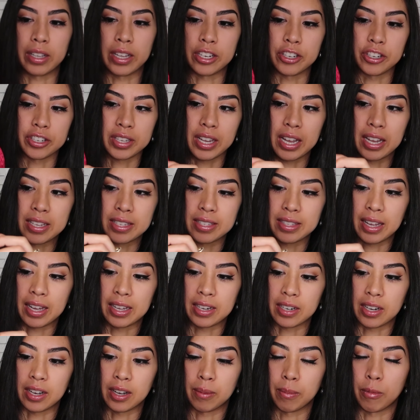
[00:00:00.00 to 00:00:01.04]
it just has
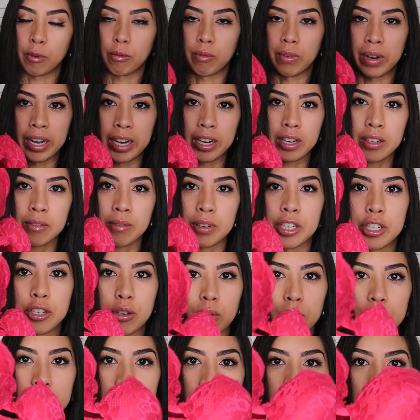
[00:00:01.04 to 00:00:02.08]
that ring which
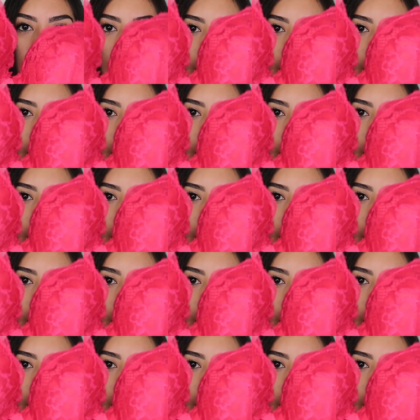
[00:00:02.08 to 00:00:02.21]
holds it